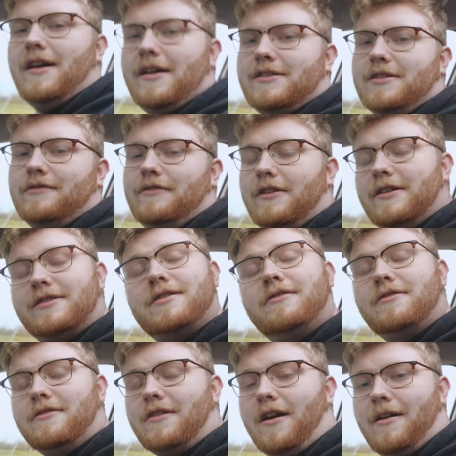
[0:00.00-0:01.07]
Hands off. Look, it's
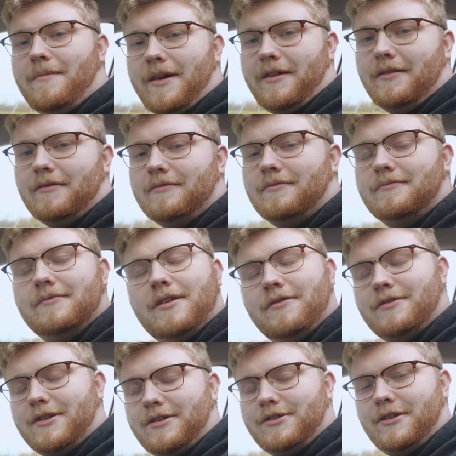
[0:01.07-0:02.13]
not your car, mate.
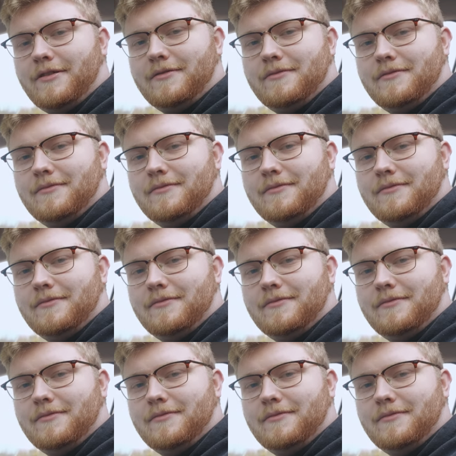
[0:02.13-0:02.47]
Don't touch it.